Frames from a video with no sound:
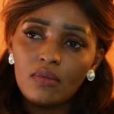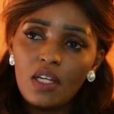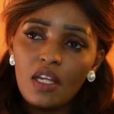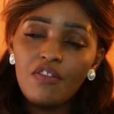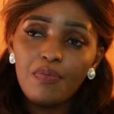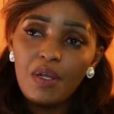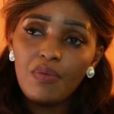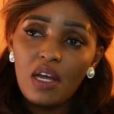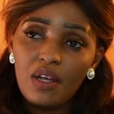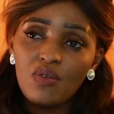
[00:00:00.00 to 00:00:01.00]
If
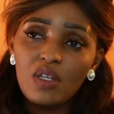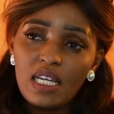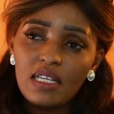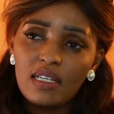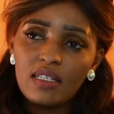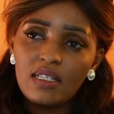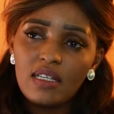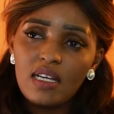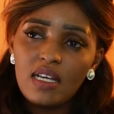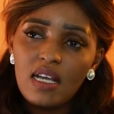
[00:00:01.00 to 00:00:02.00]
people are educated,
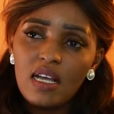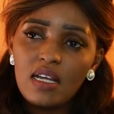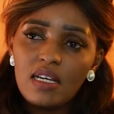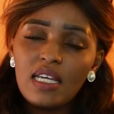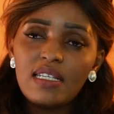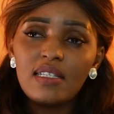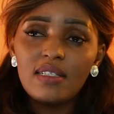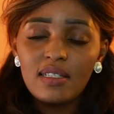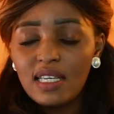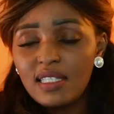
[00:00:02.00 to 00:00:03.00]
they
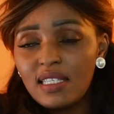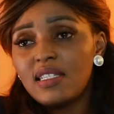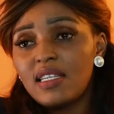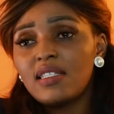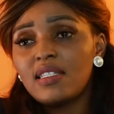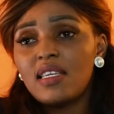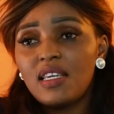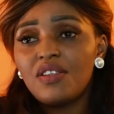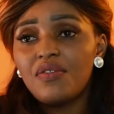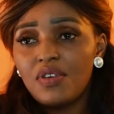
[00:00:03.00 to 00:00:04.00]
see things in
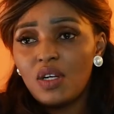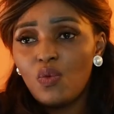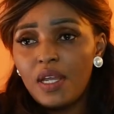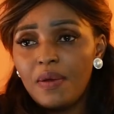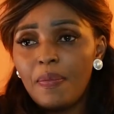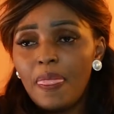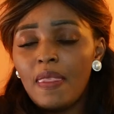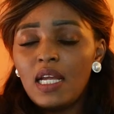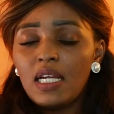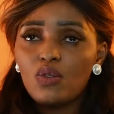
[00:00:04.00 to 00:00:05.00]
a different way.
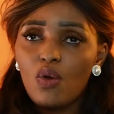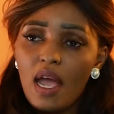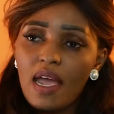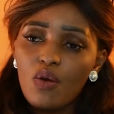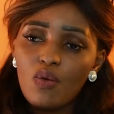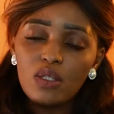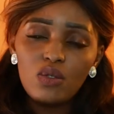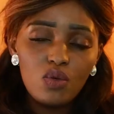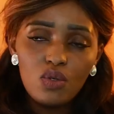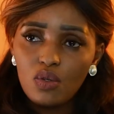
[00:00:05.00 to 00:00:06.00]
So I always
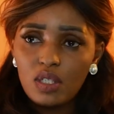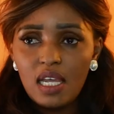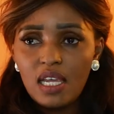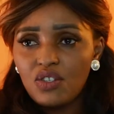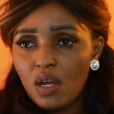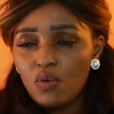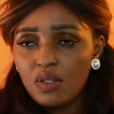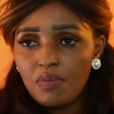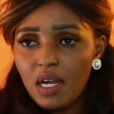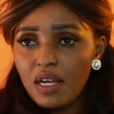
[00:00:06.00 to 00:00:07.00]
go to the age I
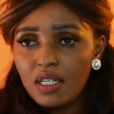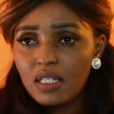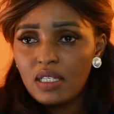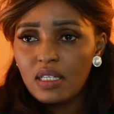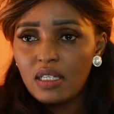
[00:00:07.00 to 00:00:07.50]
was married.